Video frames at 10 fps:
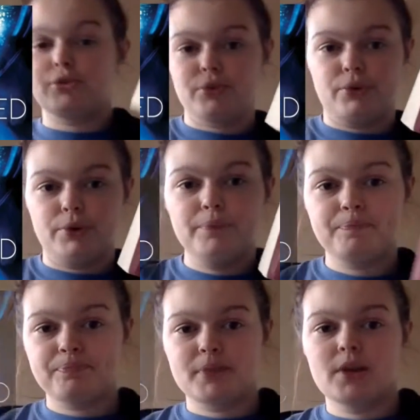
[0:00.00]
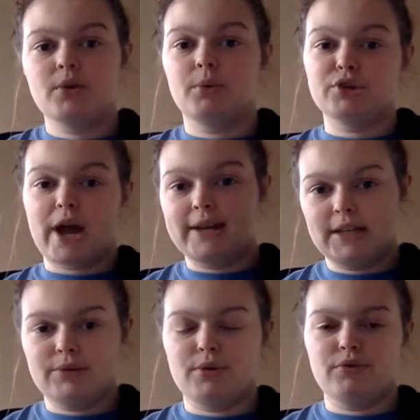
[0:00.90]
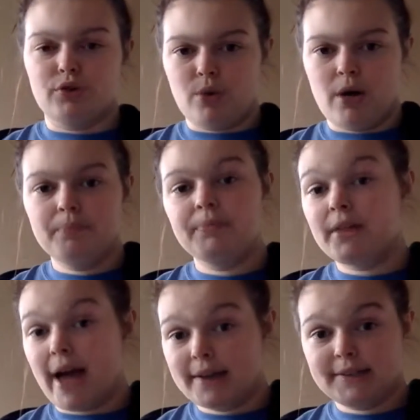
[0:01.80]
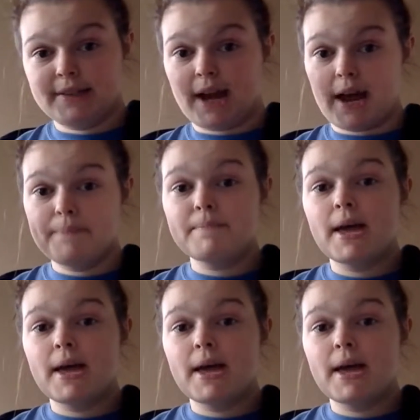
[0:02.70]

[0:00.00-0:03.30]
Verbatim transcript: Crewel, which I did a review on the last time.